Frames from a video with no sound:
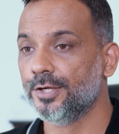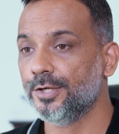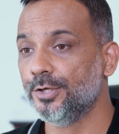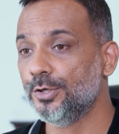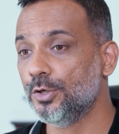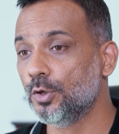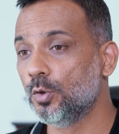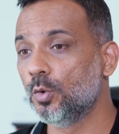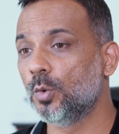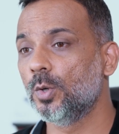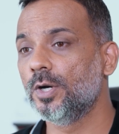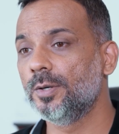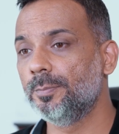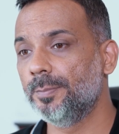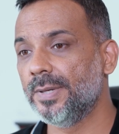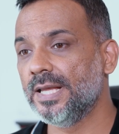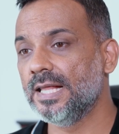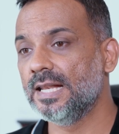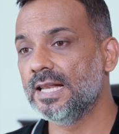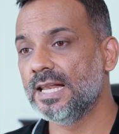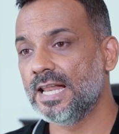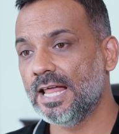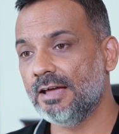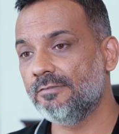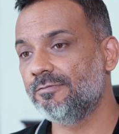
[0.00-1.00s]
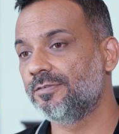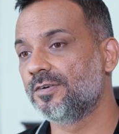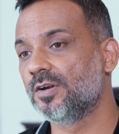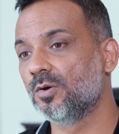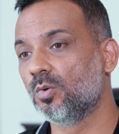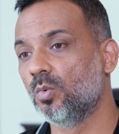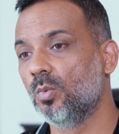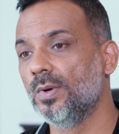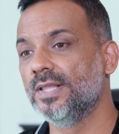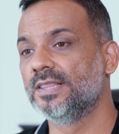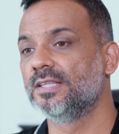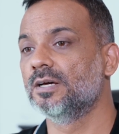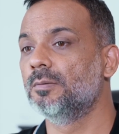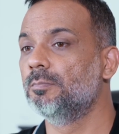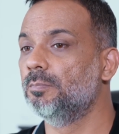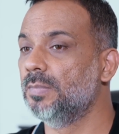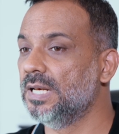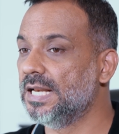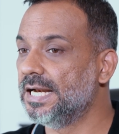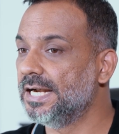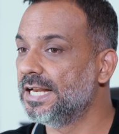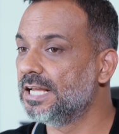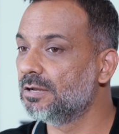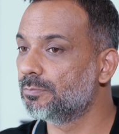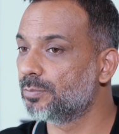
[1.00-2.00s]
You would be left with a
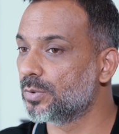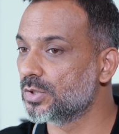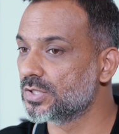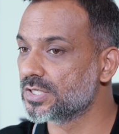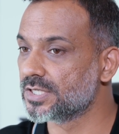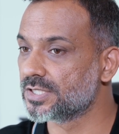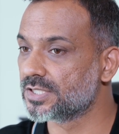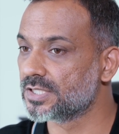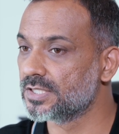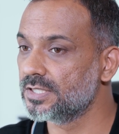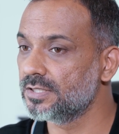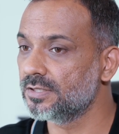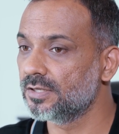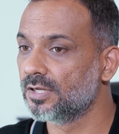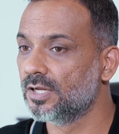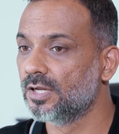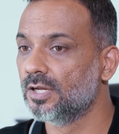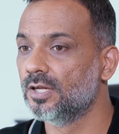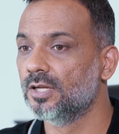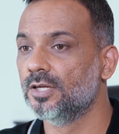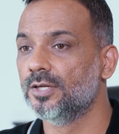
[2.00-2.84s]
bleeding position.